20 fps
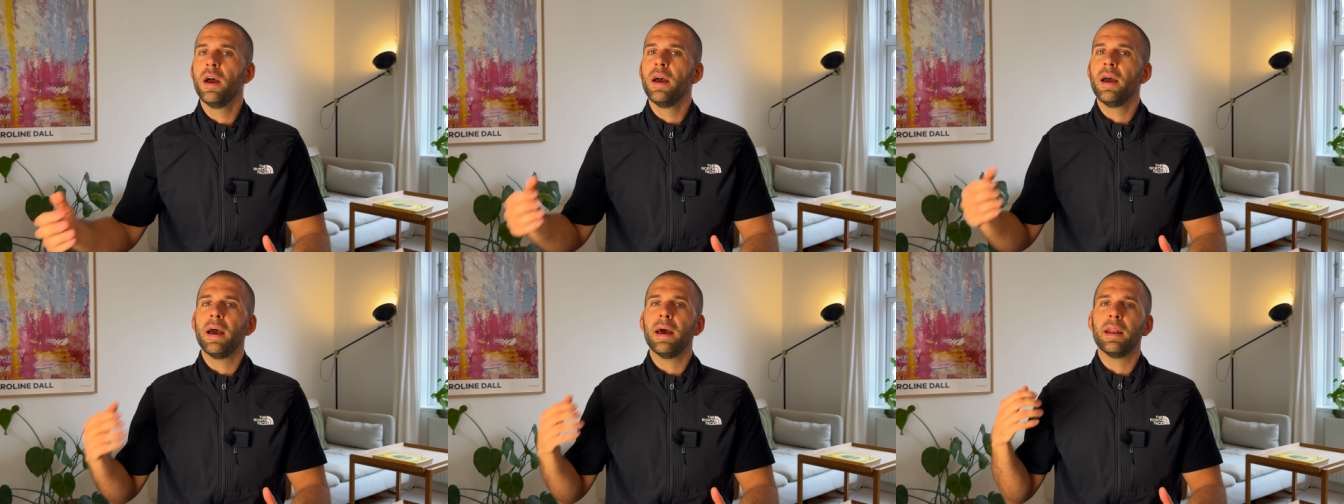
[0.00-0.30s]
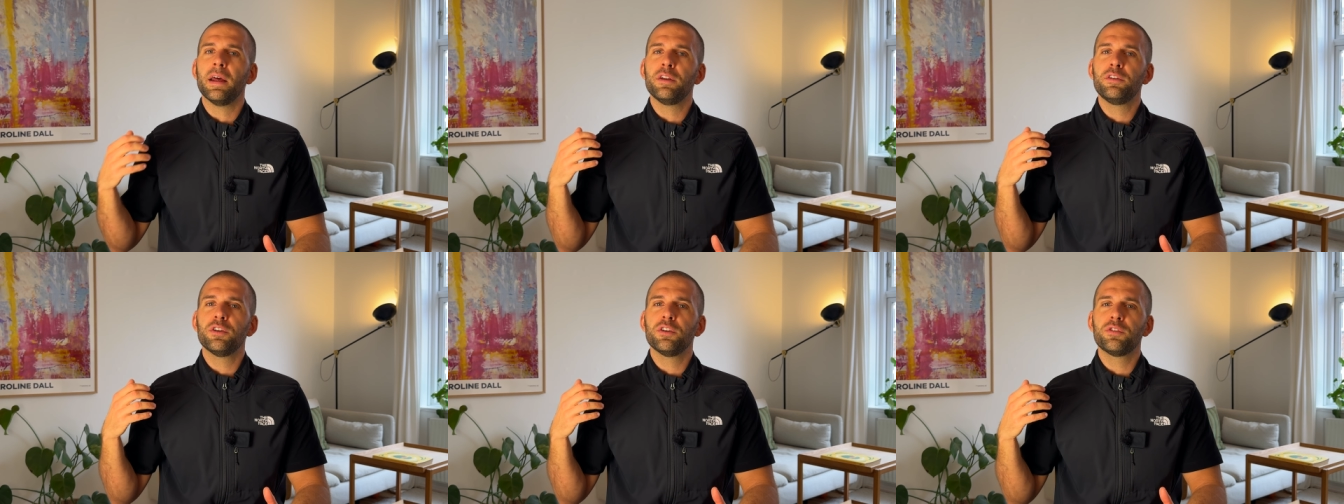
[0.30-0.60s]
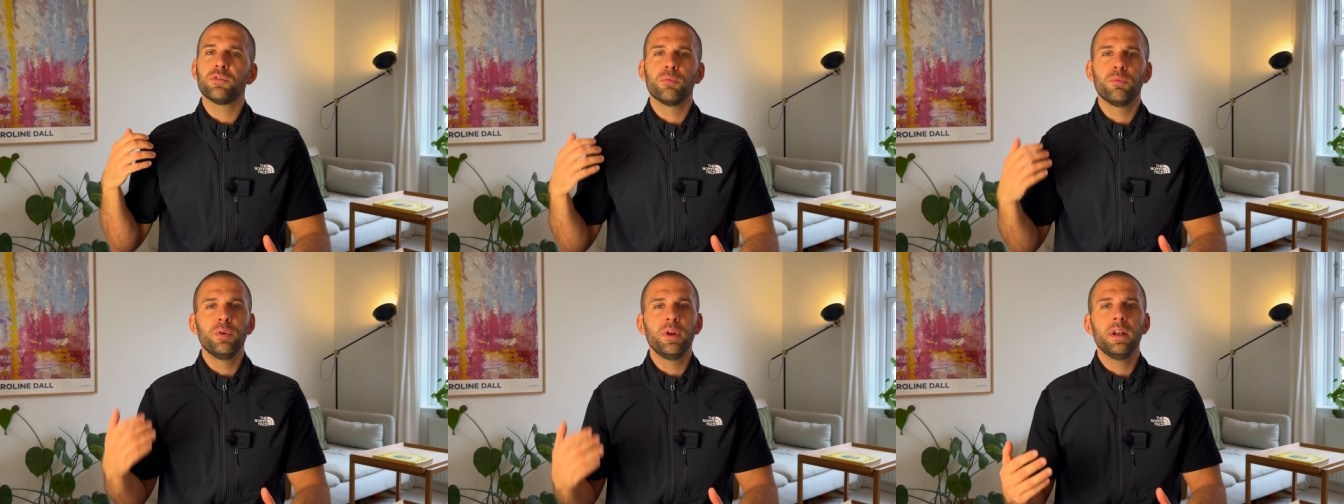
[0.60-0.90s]
And I
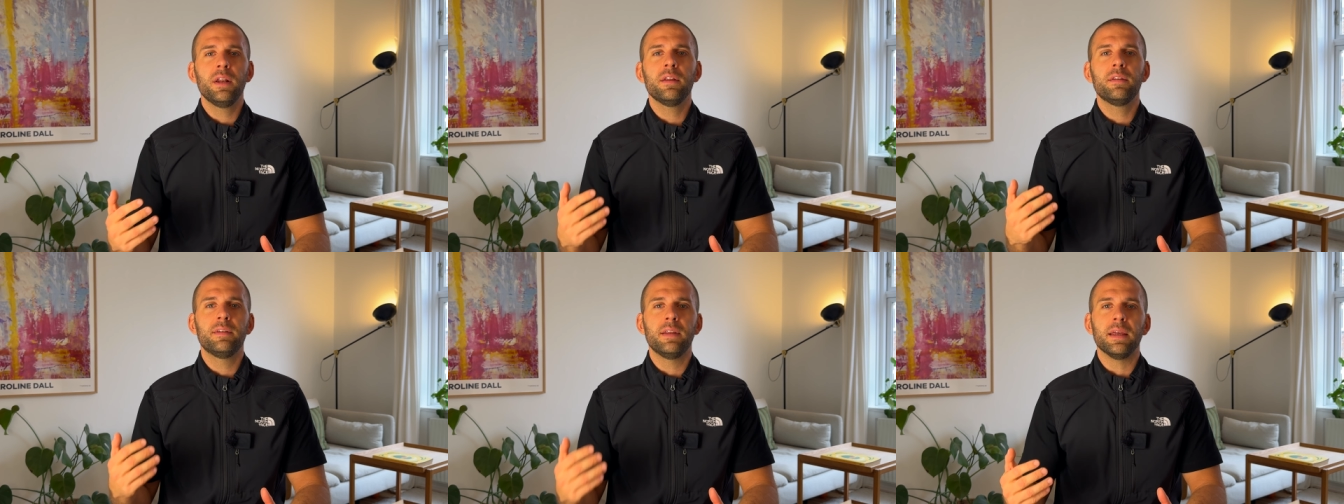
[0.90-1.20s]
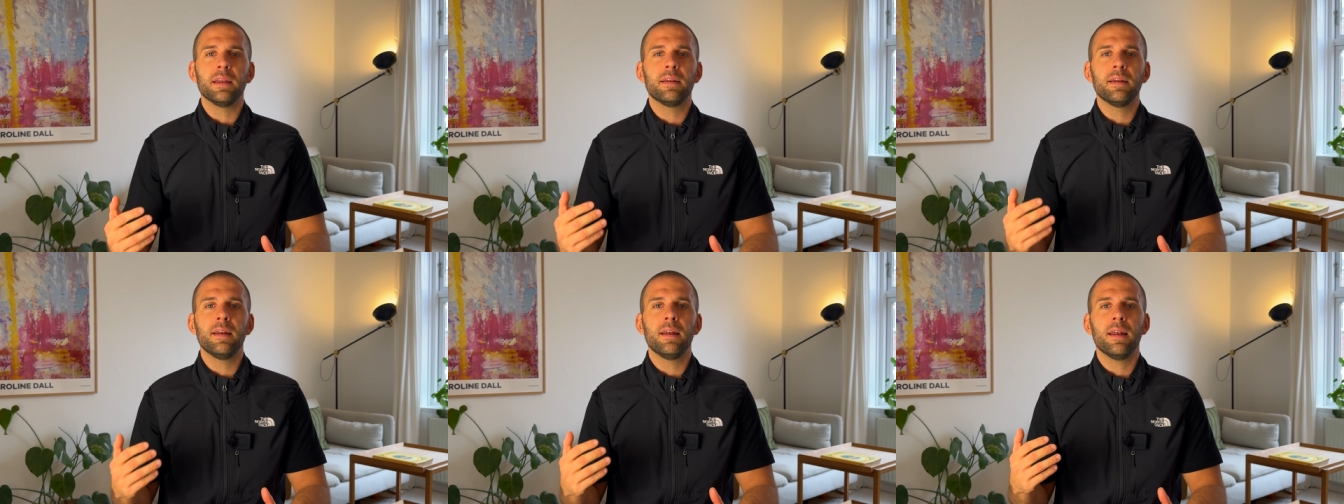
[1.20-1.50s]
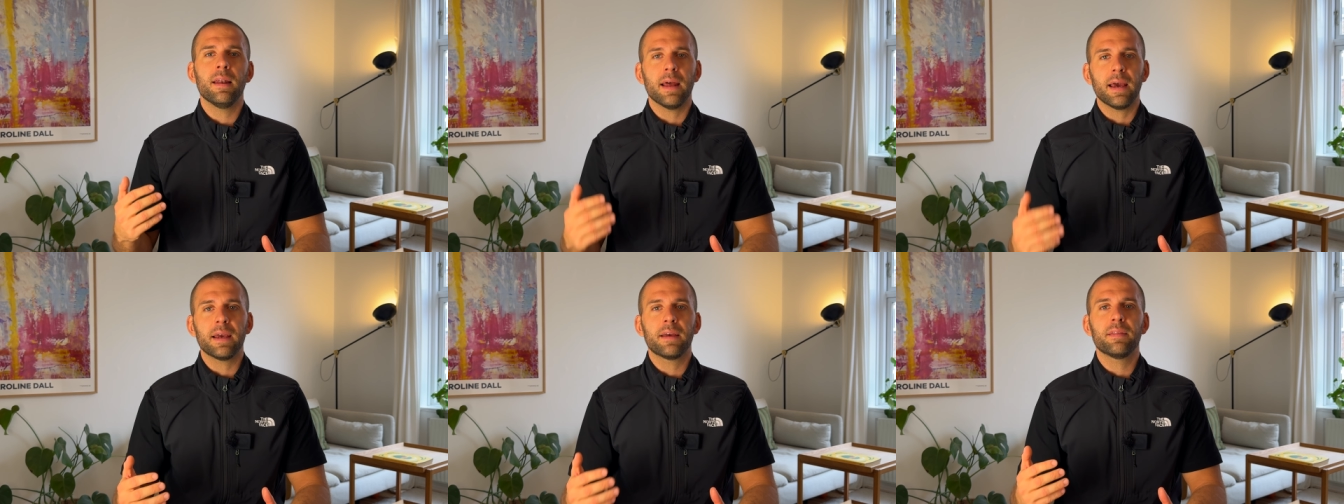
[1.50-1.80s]
just really didn't
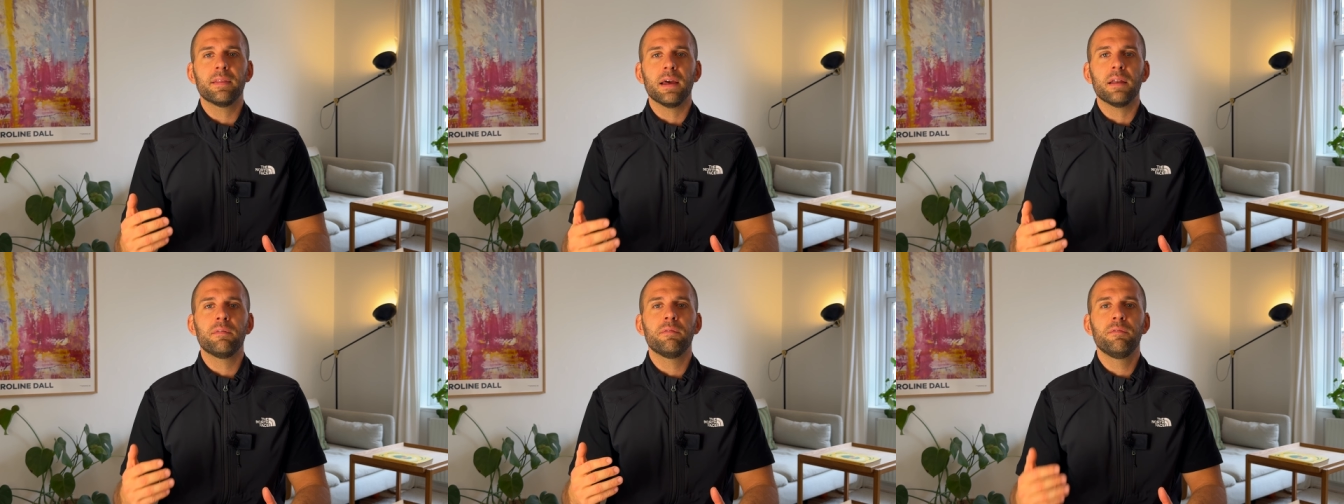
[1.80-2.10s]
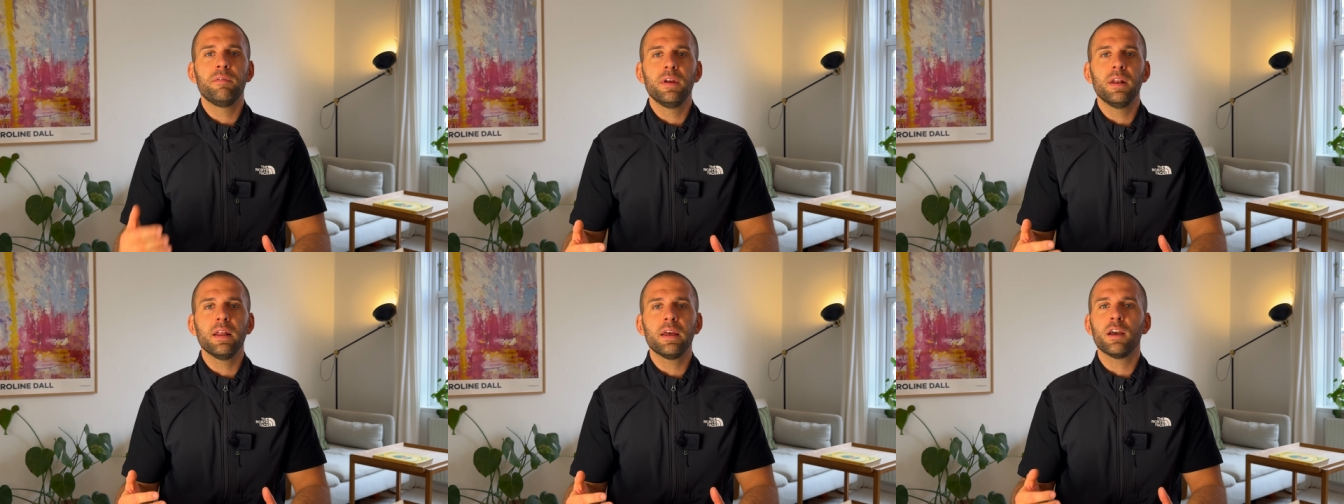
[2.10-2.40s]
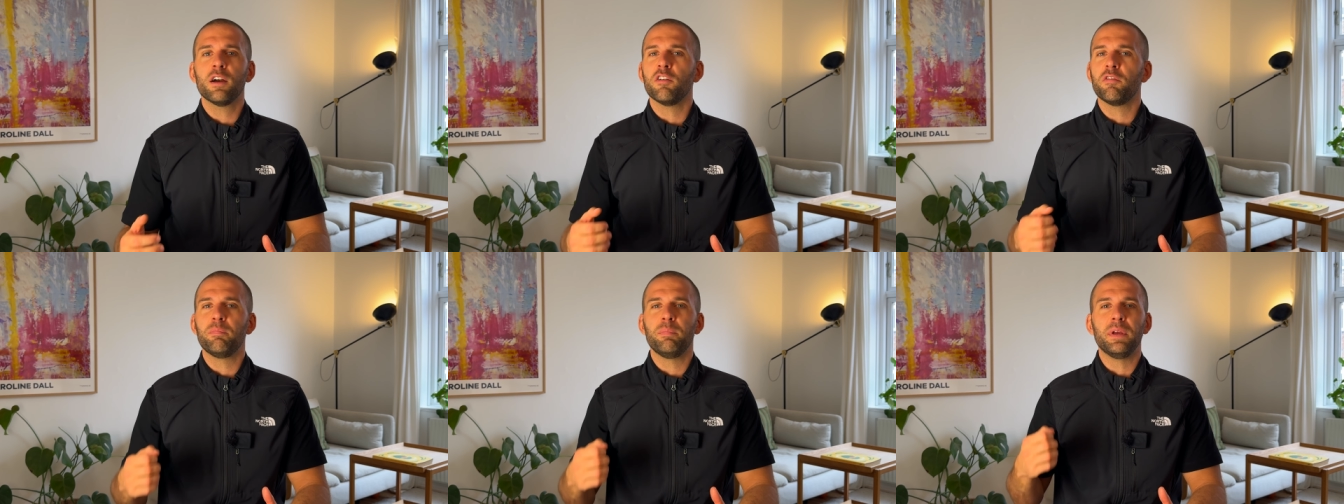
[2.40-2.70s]
like that feeling
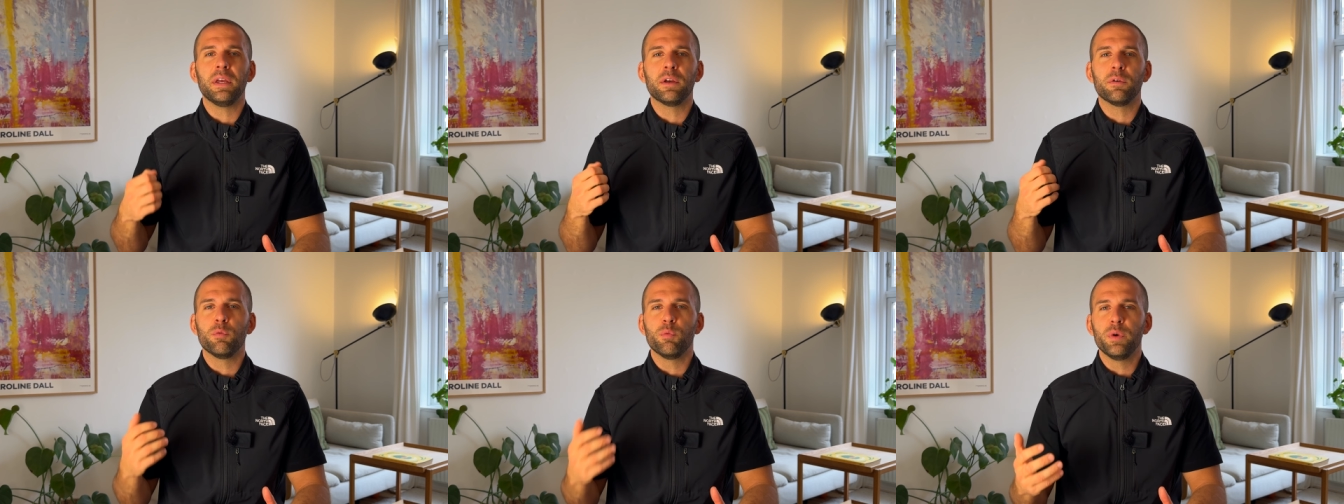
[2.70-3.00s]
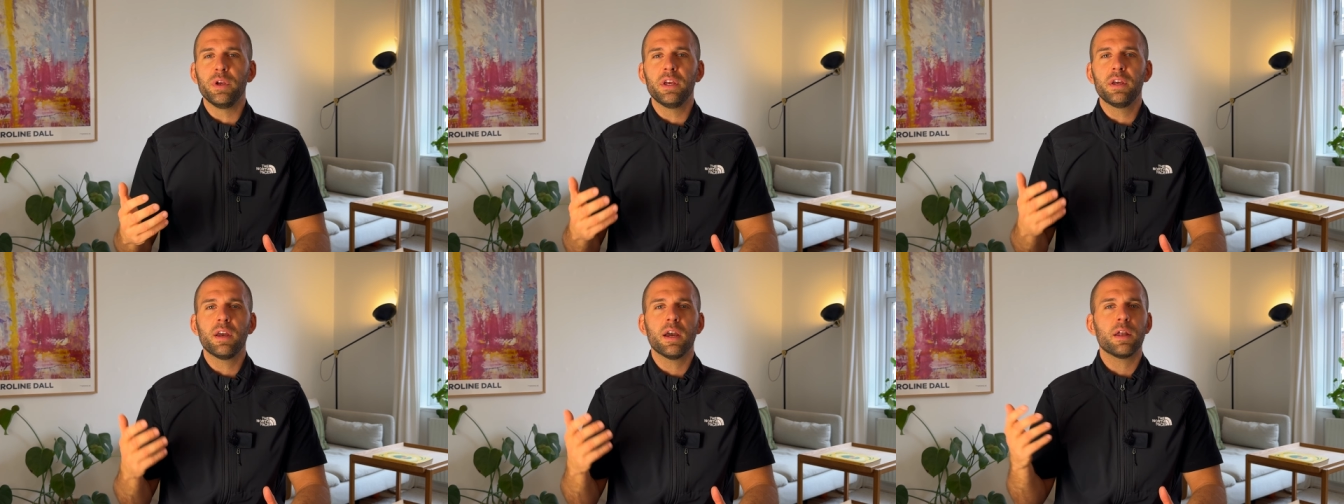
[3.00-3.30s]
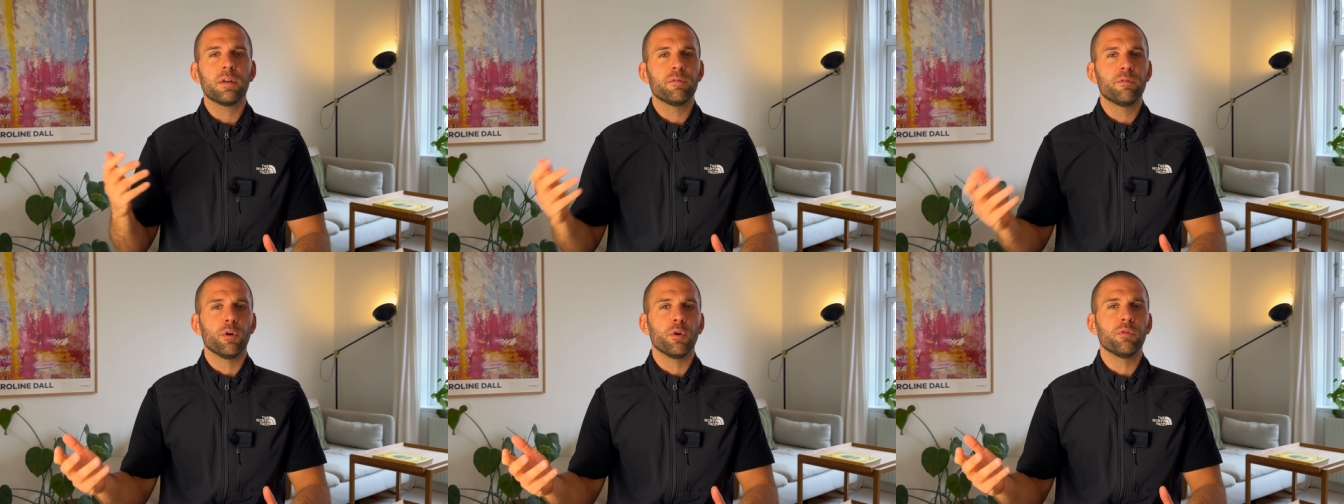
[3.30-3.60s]
of being weak
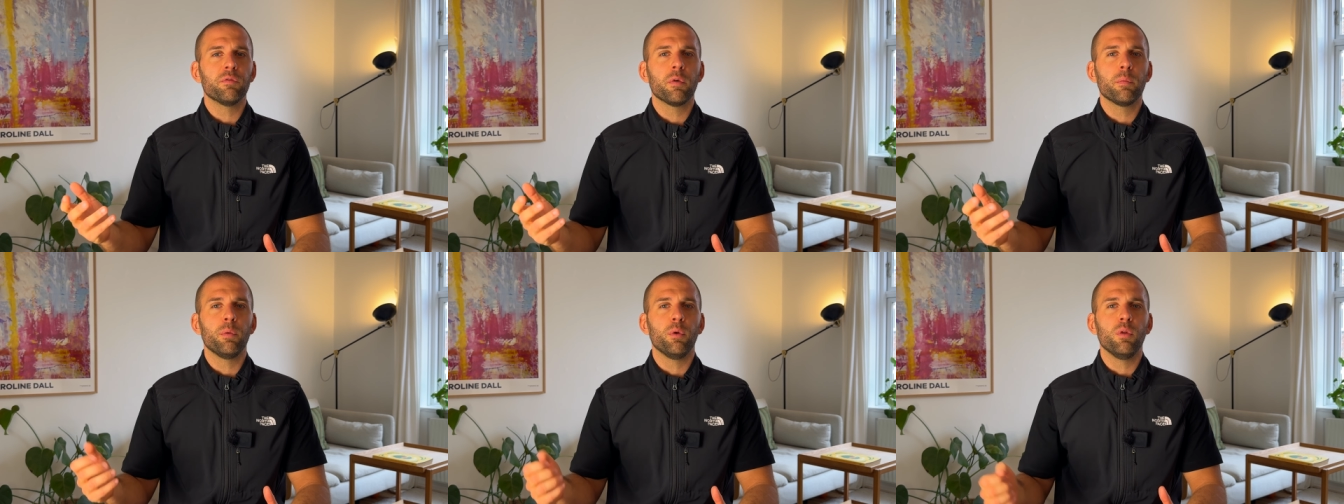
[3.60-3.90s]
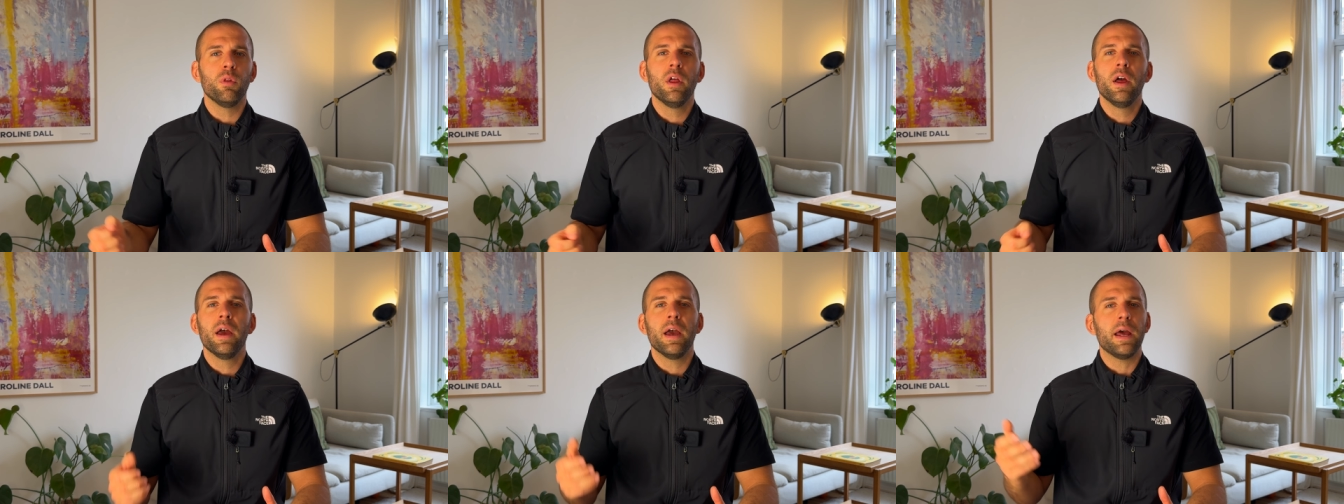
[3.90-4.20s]
and vulnerable